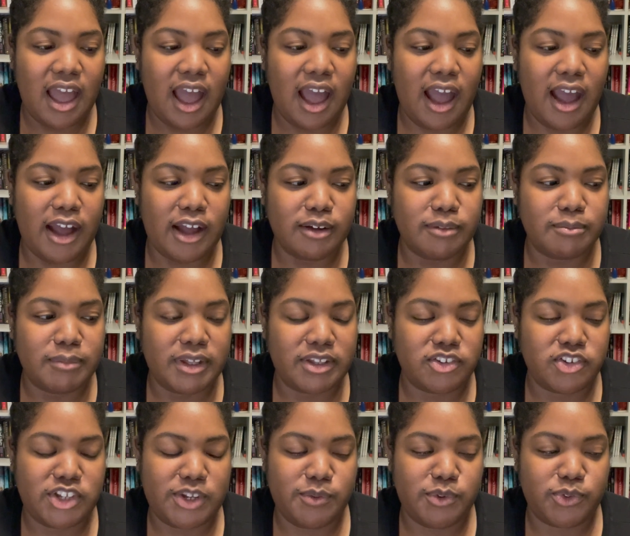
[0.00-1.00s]
um,
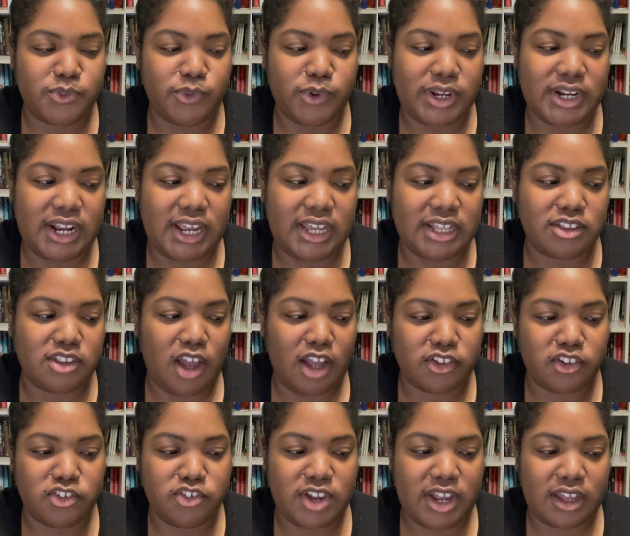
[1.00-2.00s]
she was reading
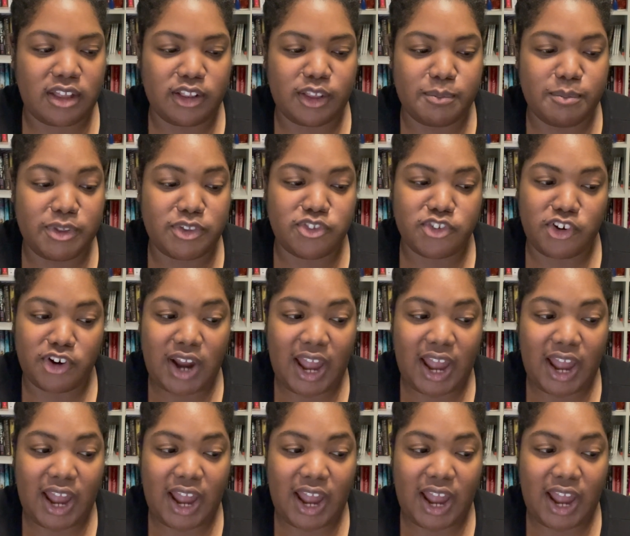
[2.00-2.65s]
Dr. Jekyll and Mr.